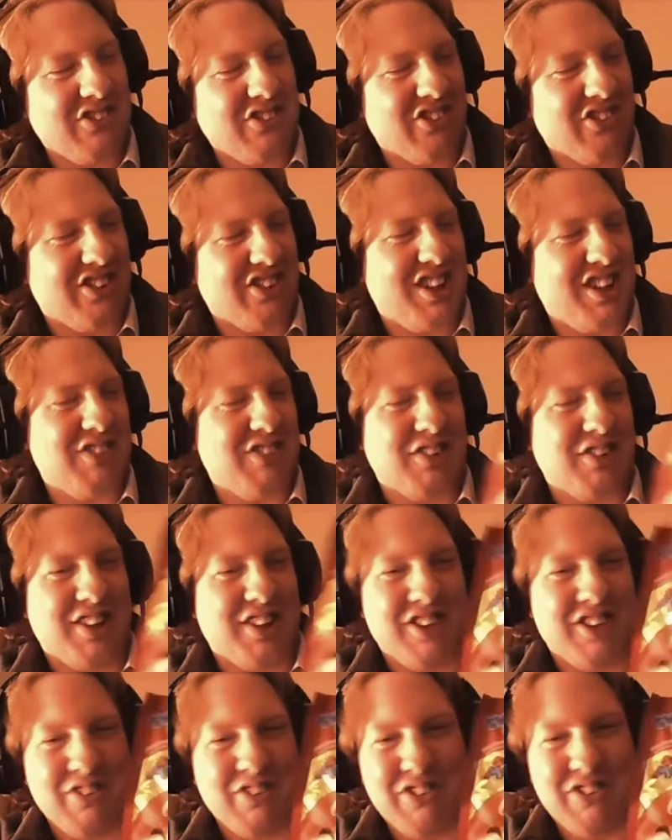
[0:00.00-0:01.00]
wasn't here for the
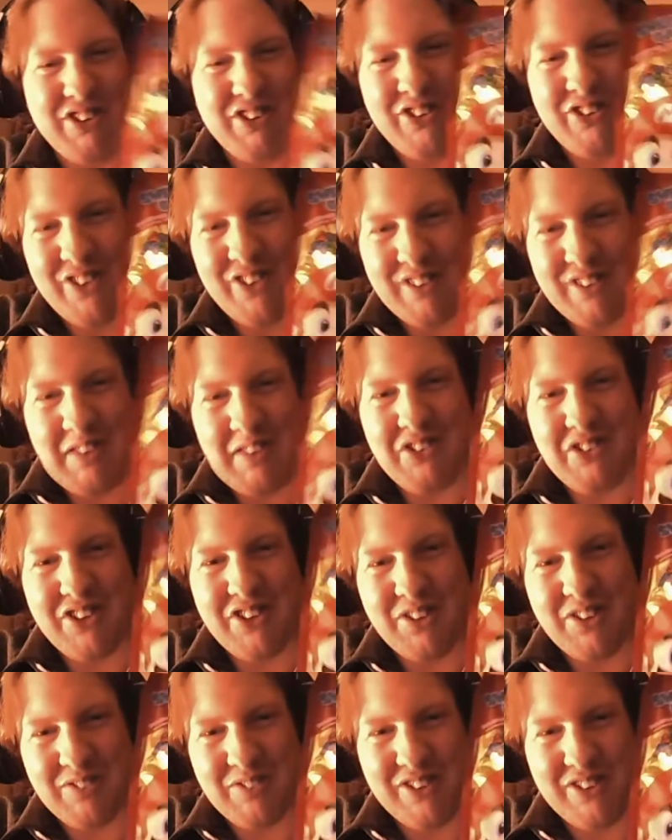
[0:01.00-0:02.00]
last one, so I thought I'd grab a
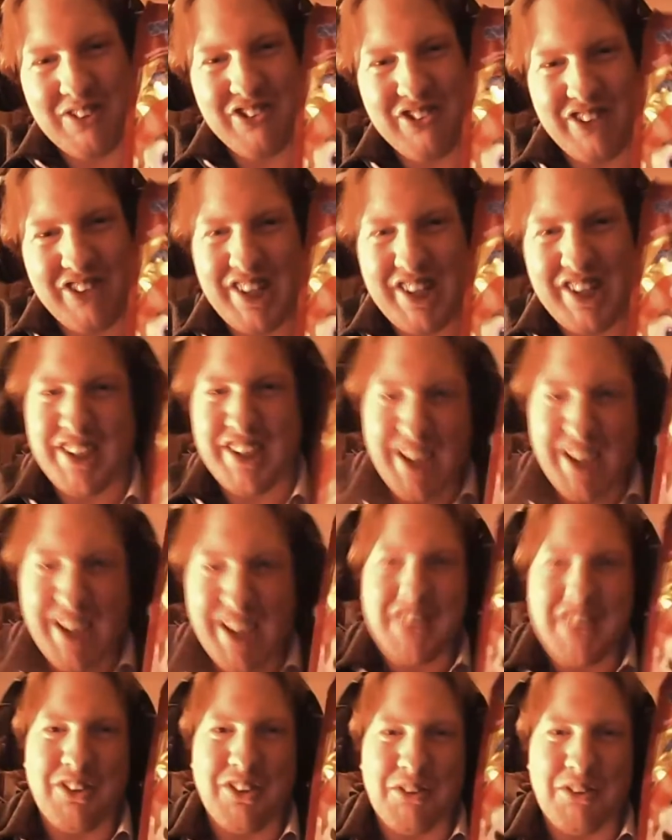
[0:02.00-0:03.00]
second one so he can get
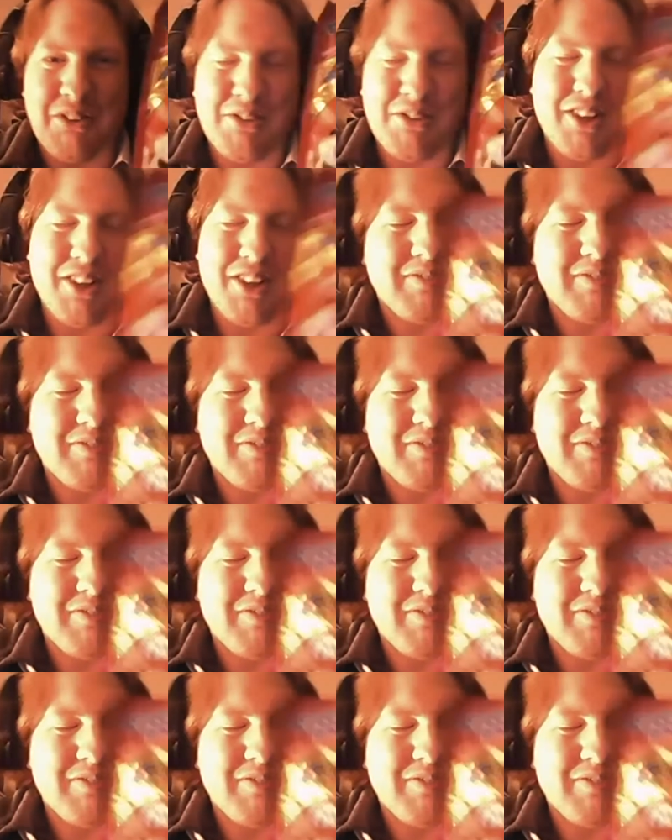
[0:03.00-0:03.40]
in on the fun.